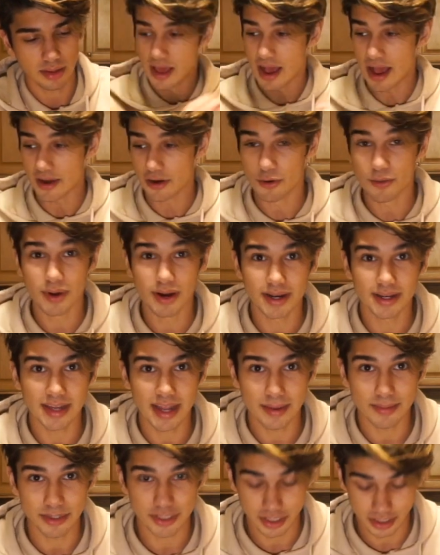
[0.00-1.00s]
I don't want to
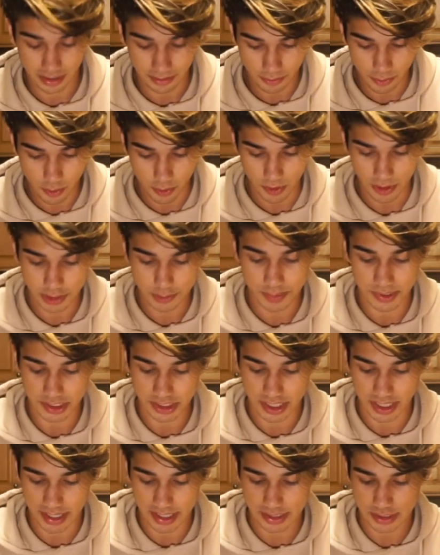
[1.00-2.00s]
damage her, of course, but
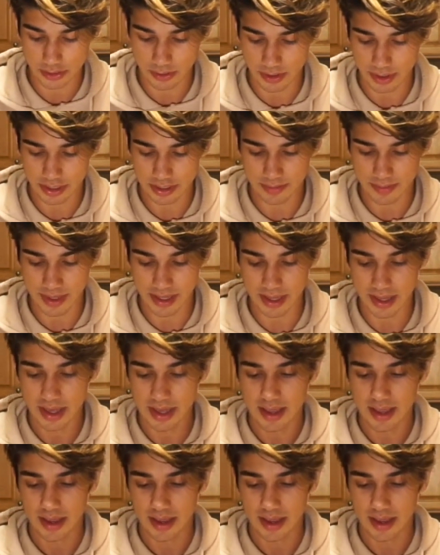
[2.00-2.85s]
she is going to be